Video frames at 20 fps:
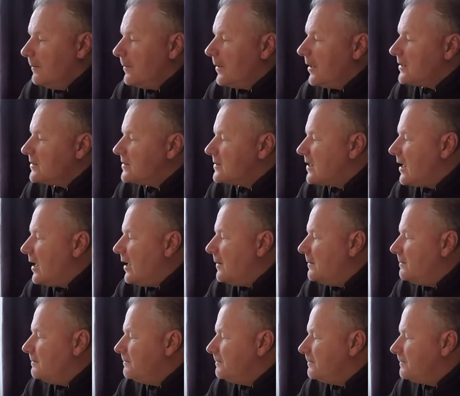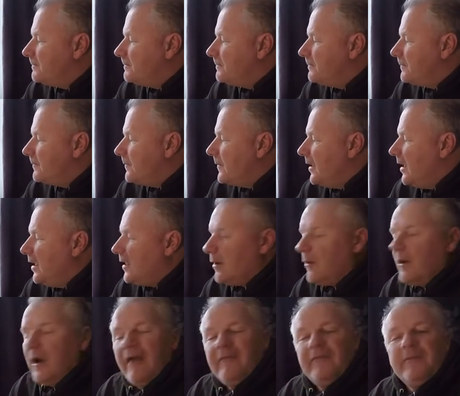But, you
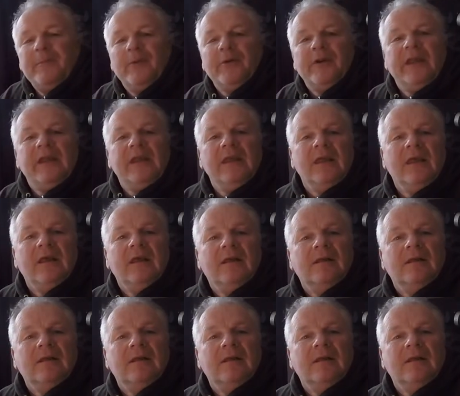know, everybody